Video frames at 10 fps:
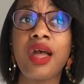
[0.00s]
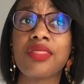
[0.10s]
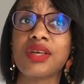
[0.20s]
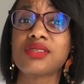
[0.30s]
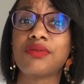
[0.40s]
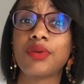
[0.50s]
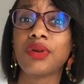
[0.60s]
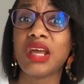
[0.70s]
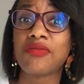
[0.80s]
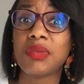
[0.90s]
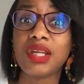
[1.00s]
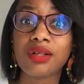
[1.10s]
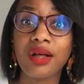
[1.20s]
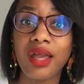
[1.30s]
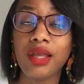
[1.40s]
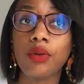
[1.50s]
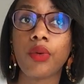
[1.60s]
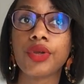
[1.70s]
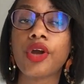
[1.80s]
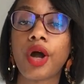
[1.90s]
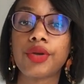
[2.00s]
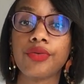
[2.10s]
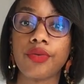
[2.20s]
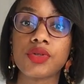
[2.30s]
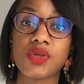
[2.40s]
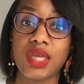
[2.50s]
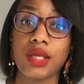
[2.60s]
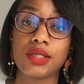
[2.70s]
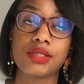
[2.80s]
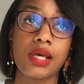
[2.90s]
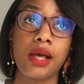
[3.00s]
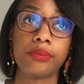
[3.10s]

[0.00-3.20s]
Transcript: That's if you don't have medical aid or you can't afford to get it